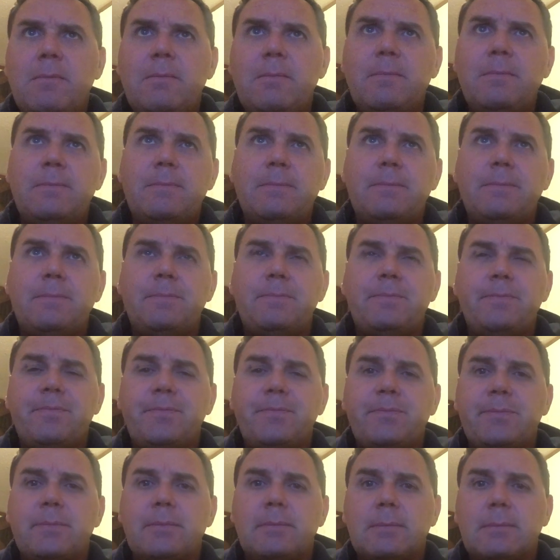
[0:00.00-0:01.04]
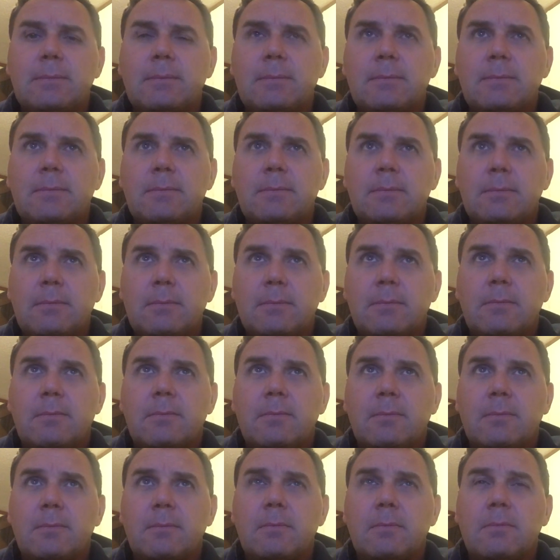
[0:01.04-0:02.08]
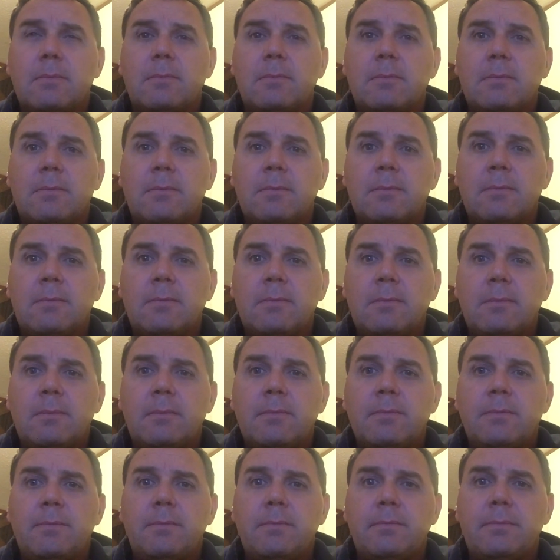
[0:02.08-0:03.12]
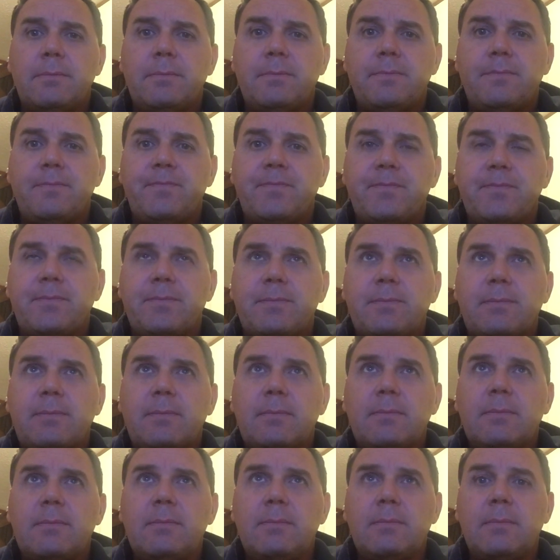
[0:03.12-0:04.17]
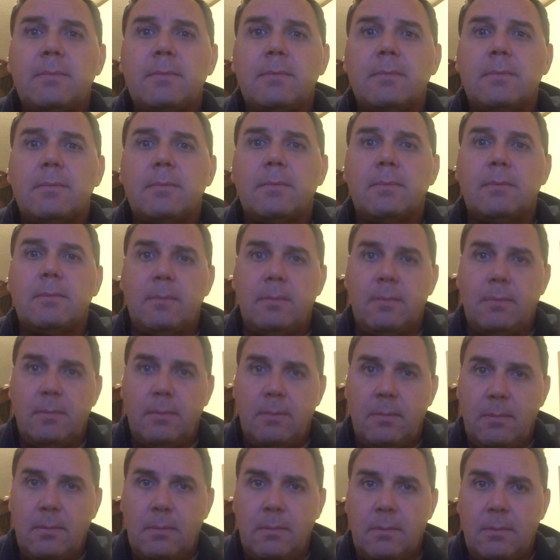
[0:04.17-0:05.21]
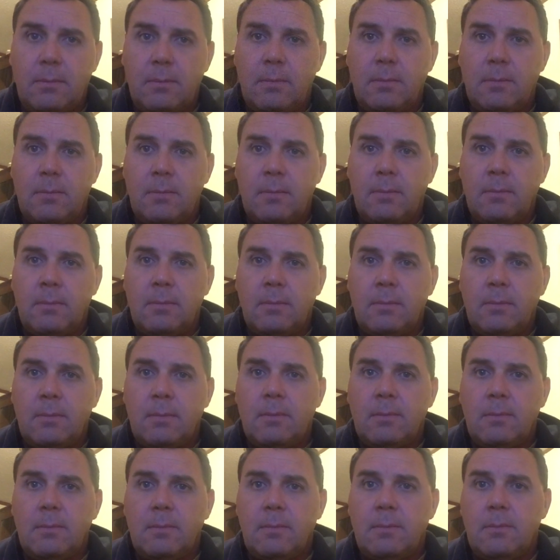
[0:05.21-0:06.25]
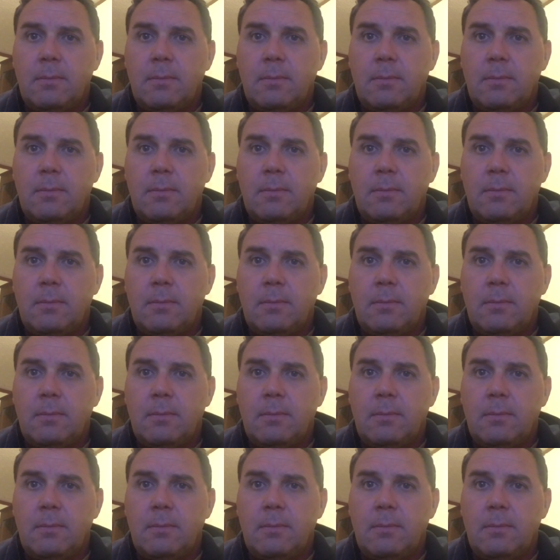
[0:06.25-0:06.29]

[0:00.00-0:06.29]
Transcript: (no one is talking)